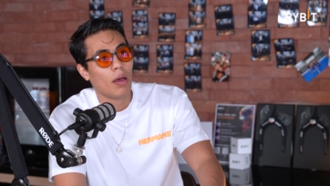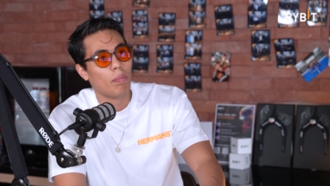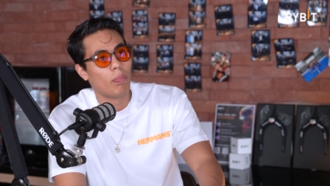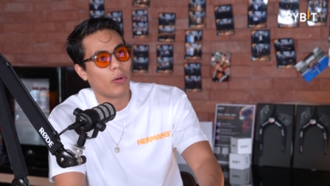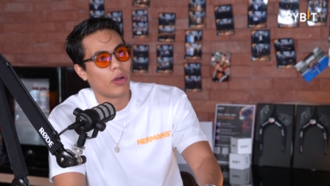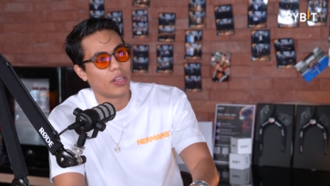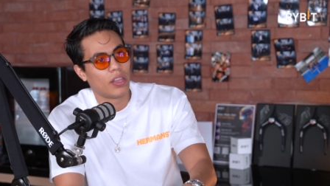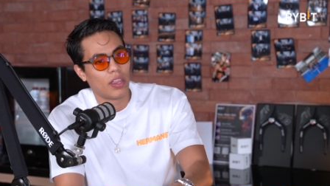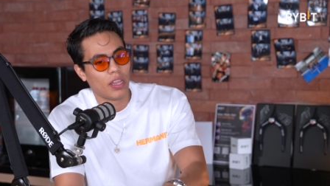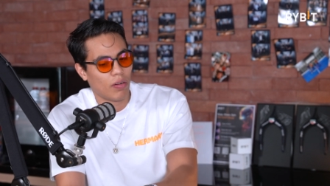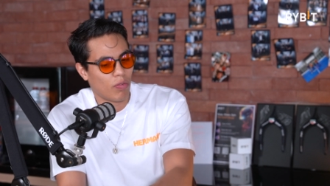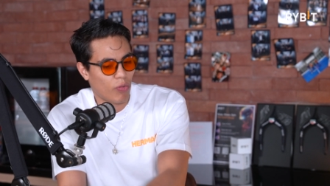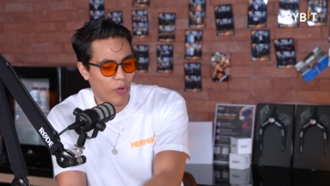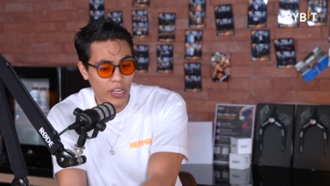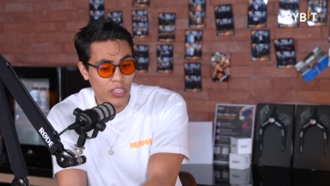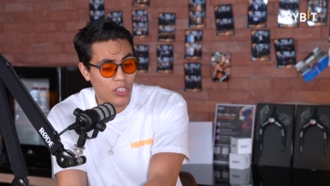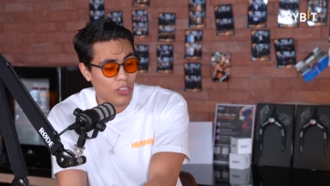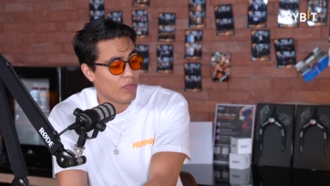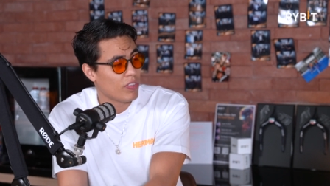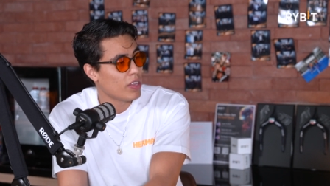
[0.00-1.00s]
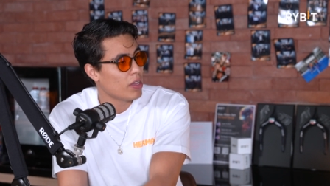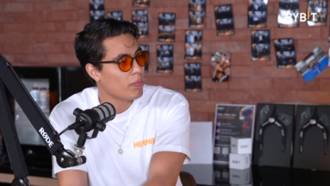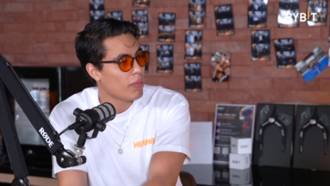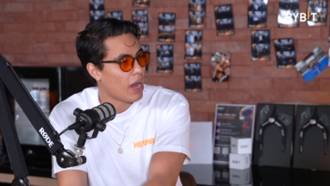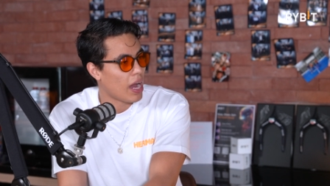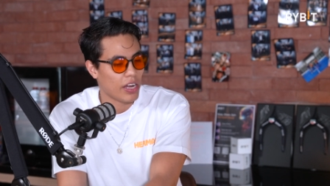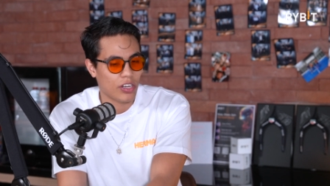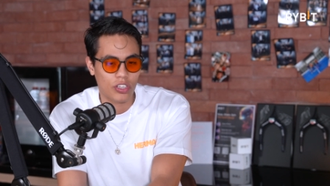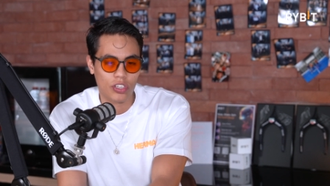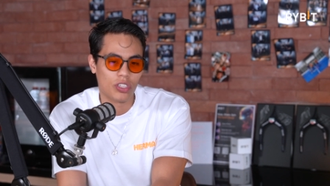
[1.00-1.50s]
But the rest of them,
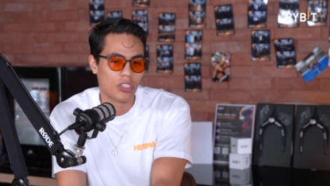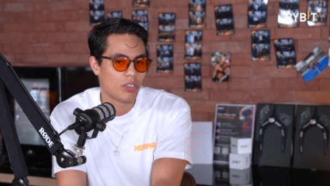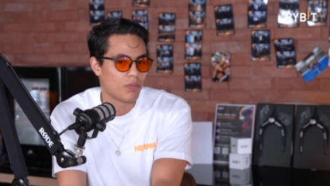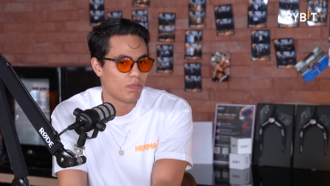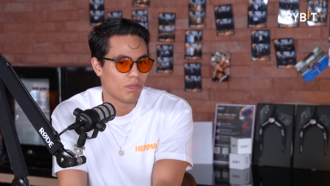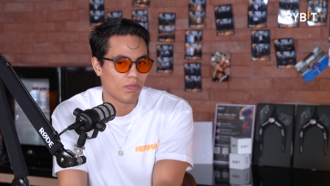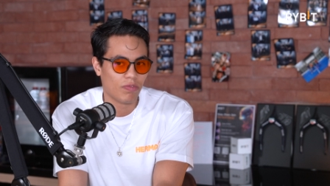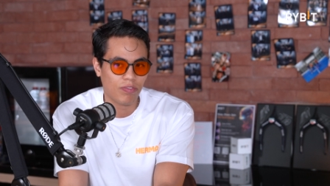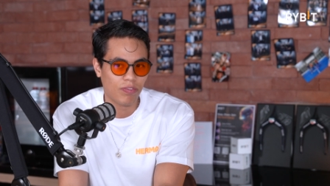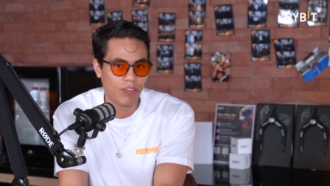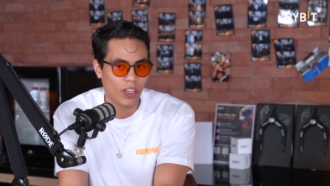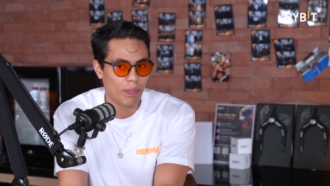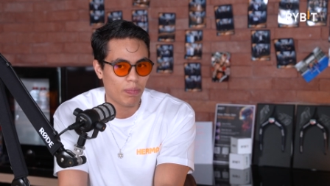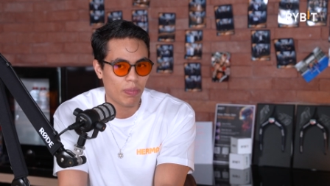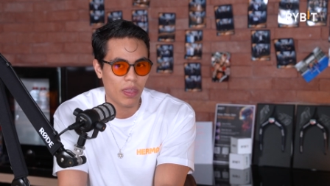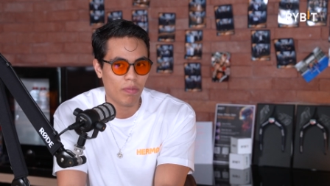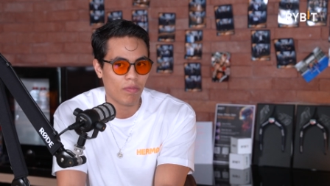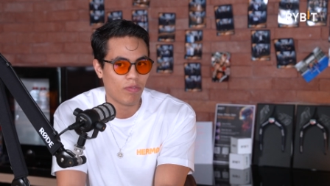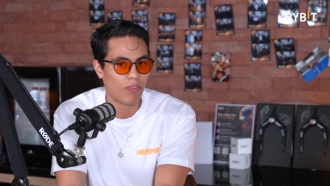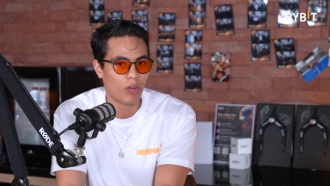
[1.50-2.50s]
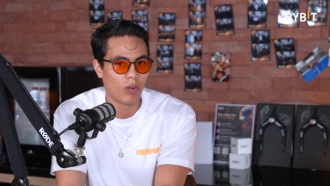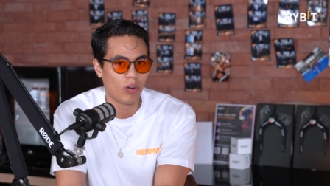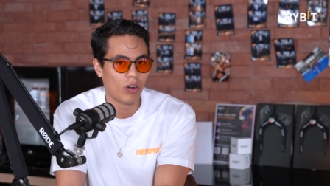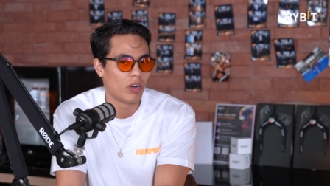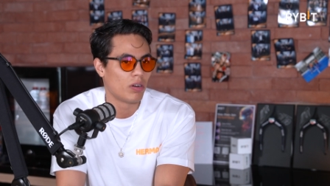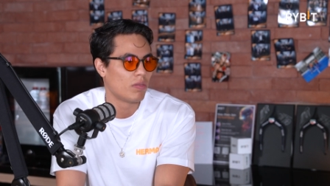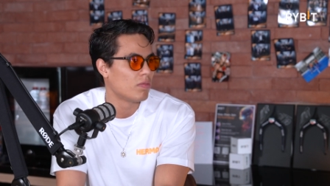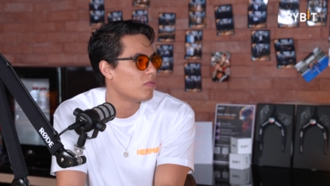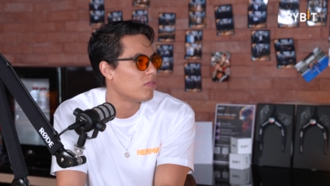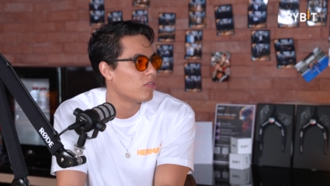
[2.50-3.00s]
I just flip them
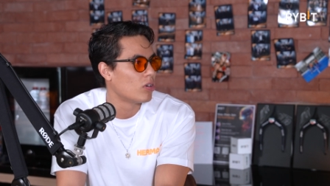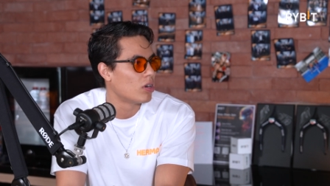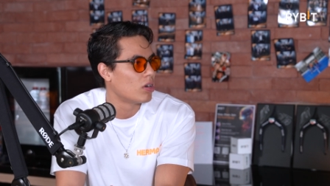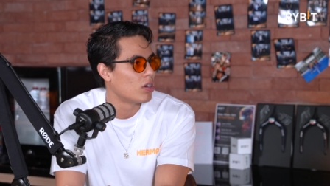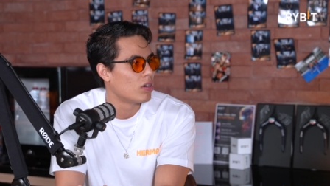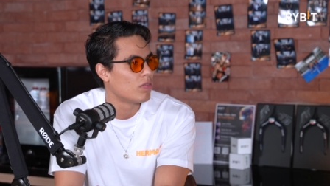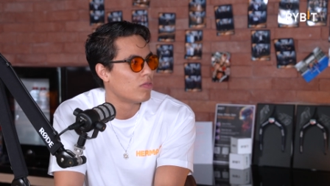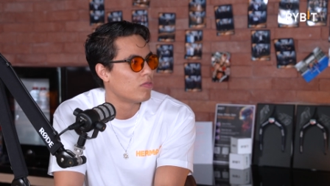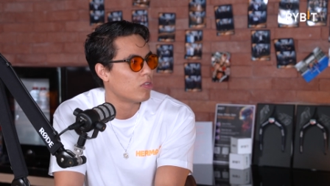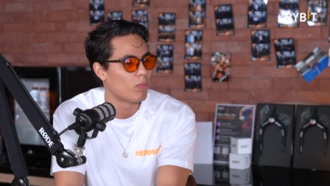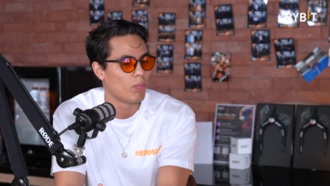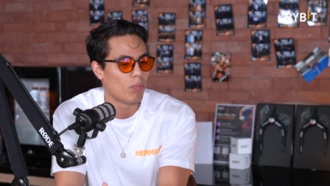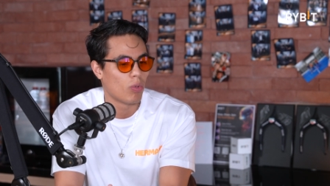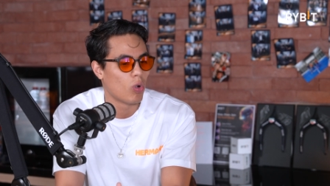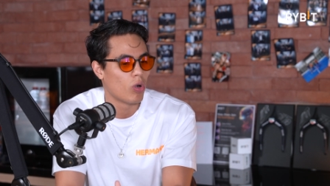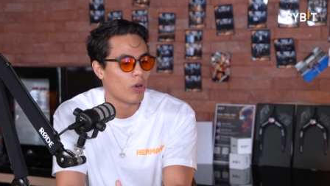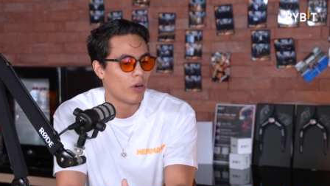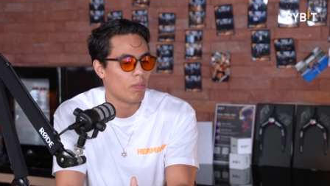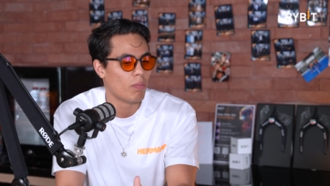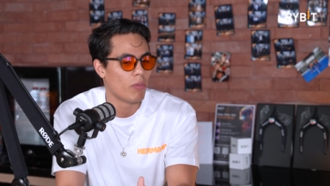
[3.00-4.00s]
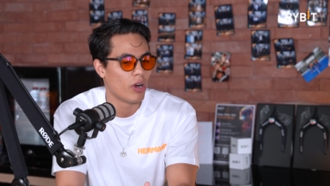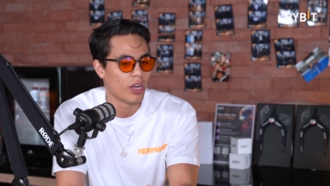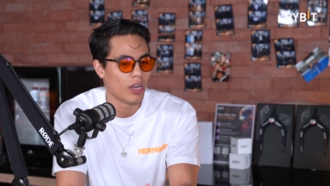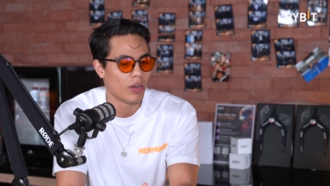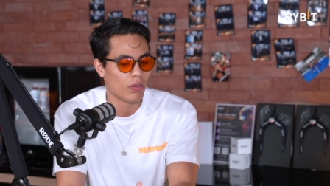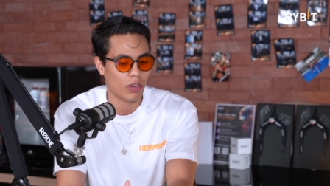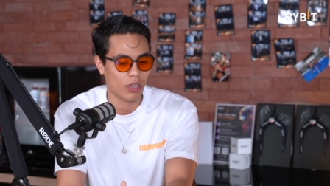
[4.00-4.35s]
for more money.